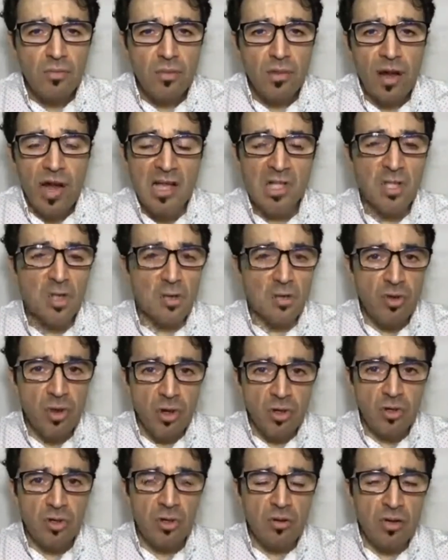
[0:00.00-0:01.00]
ask your
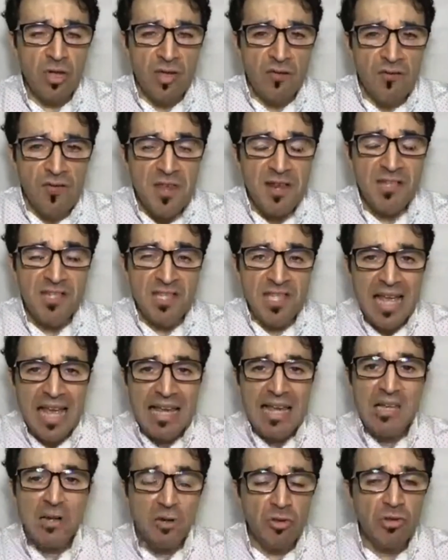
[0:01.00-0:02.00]
doctor if there is any
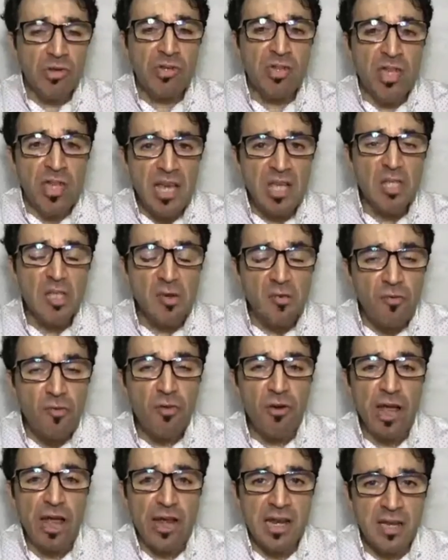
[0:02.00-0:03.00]
contraindication for
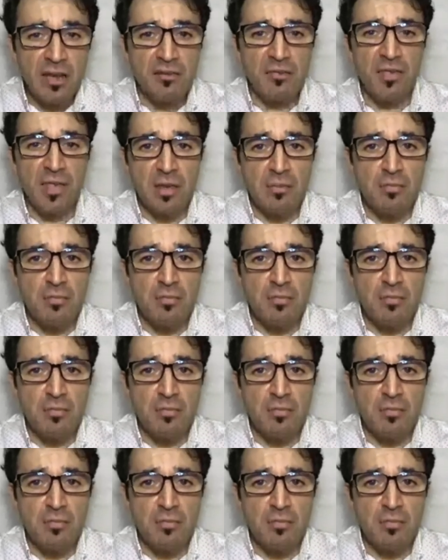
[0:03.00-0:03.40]
any of them.